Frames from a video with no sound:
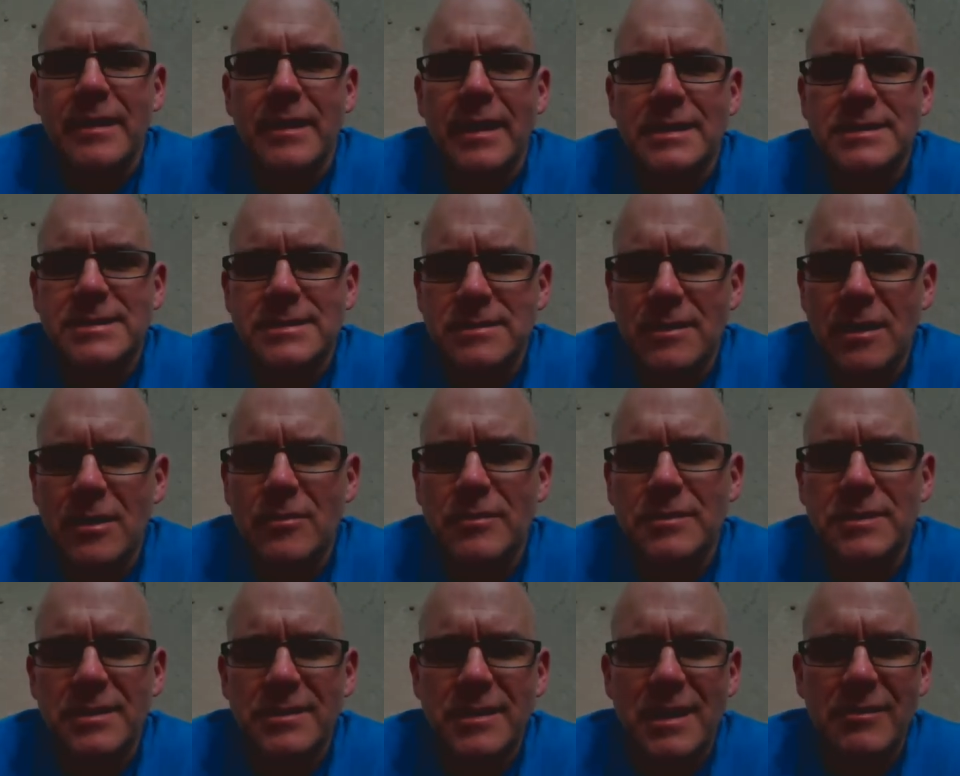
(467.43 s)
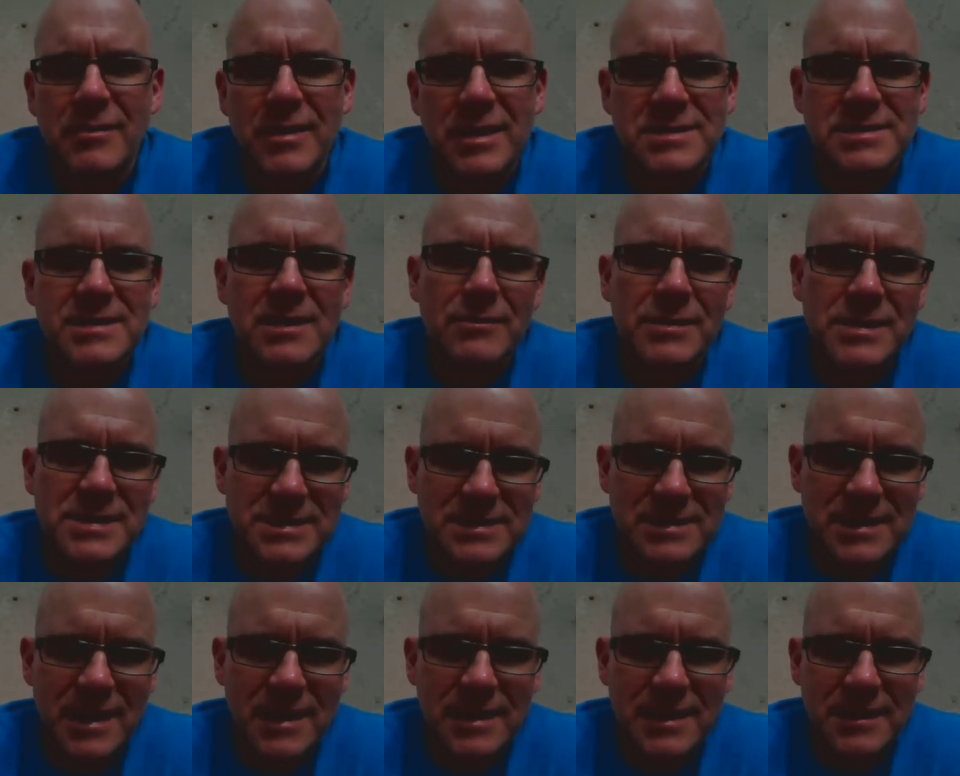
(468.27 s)
And so they're not. It's not really
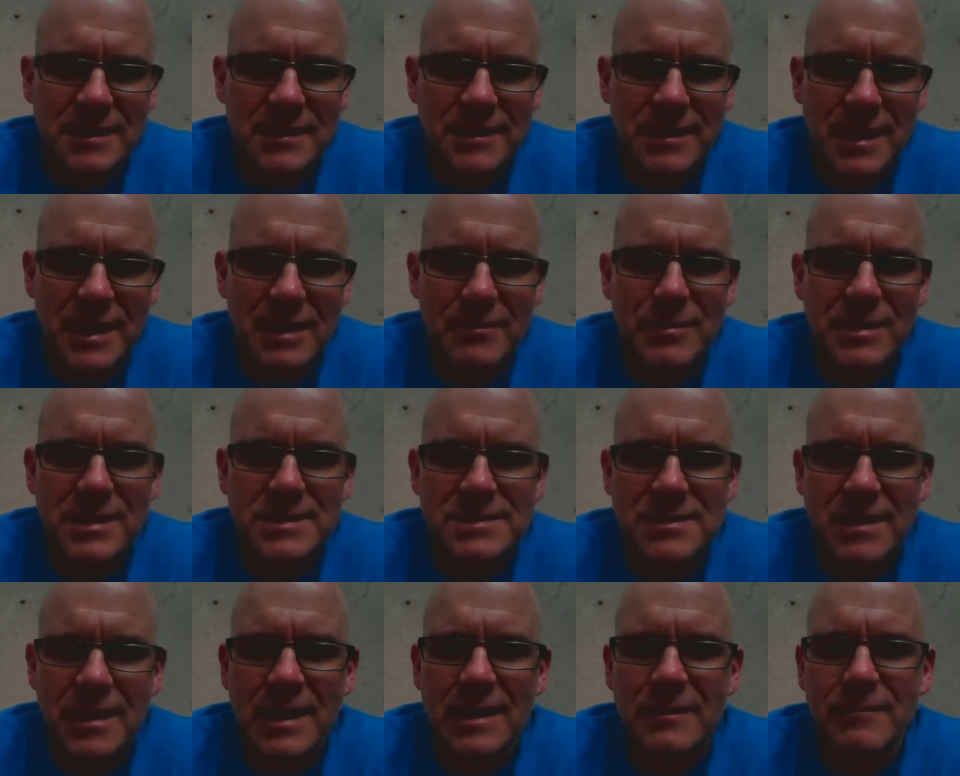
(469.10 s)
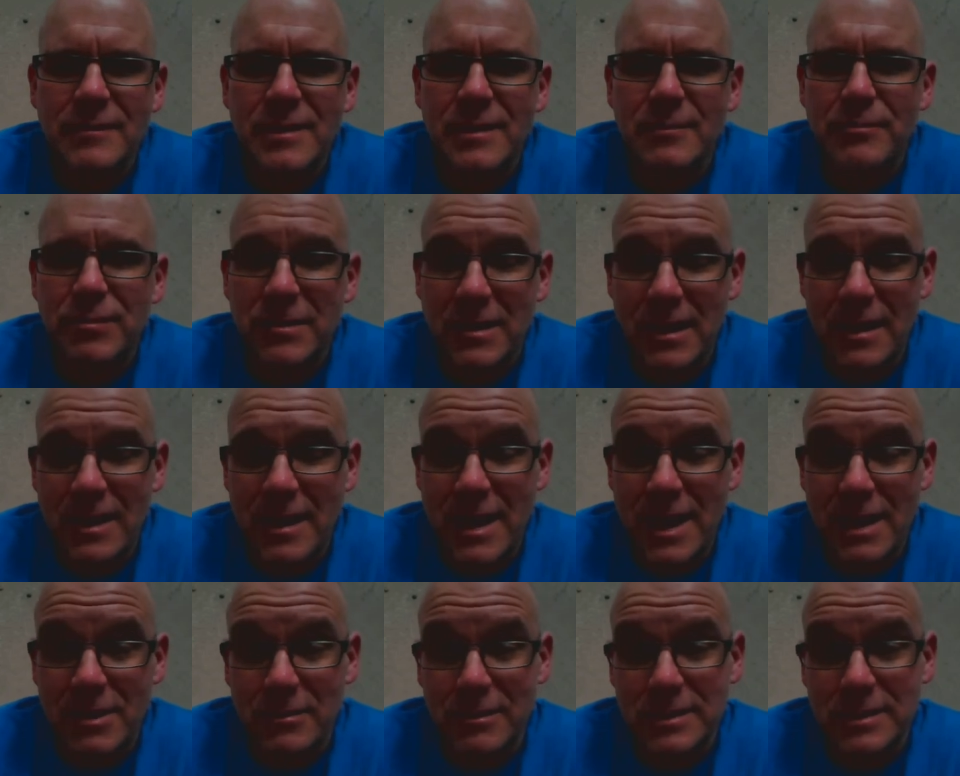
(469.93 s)
said in the game, but it's kind of implied.